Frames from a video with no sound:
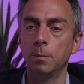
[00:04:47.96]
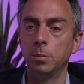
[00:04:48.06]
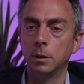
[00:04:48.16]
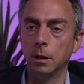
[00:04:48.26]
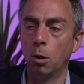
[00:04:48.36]

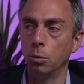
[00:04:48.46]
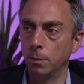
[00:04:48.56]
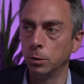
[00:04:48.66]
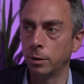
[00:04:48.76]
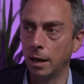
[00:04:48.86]
but to hold
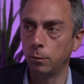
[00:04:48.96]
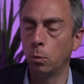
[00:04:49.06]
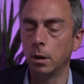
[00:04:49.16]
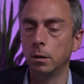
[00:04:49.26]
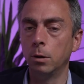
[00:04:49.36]
them to account for
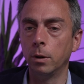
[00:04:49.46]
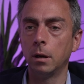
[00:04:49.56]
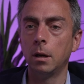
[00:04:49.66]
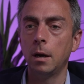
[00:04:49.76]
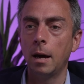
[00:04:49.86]
what they're doing.